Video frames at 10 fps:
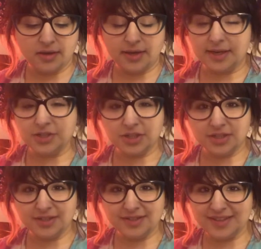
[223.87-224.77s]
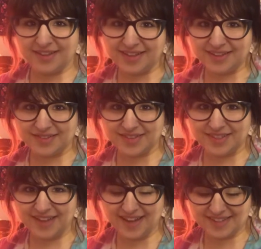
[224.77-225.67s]
diction, I think
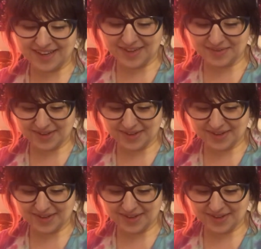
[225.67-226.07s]
is how you